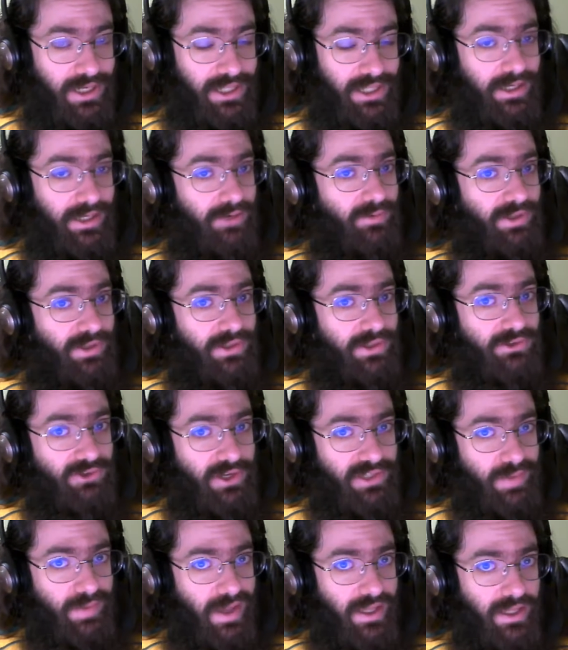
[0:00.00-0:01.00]
and then I read the
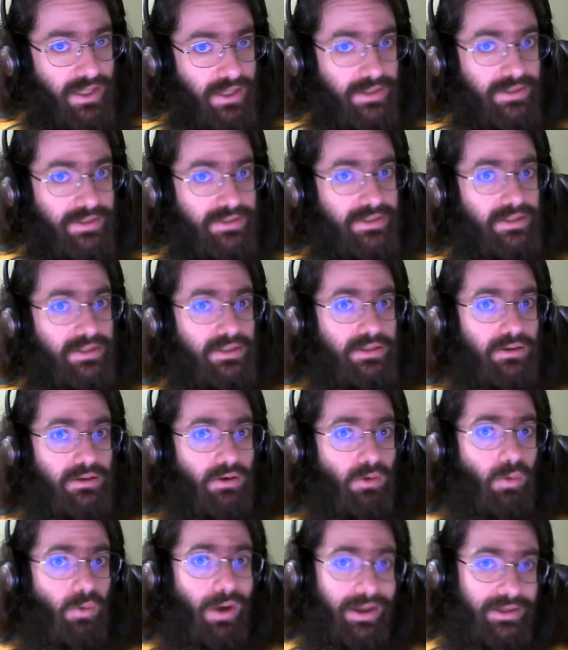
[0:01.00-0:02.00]
traceback and I see
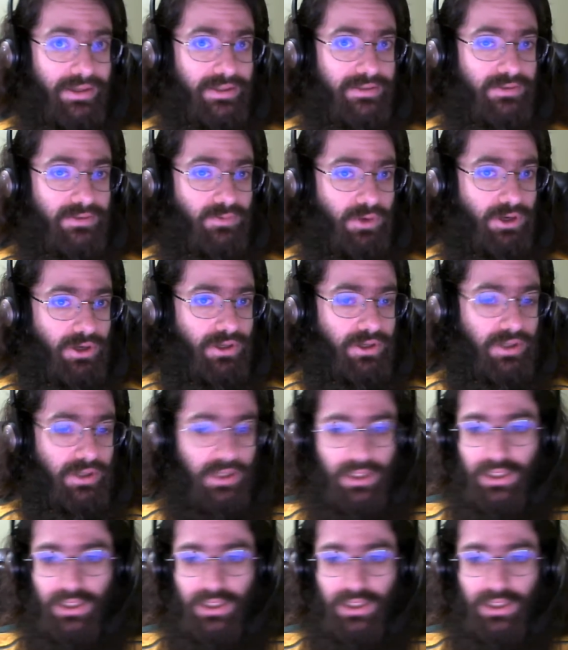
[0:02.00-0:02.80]
why it doesn't work.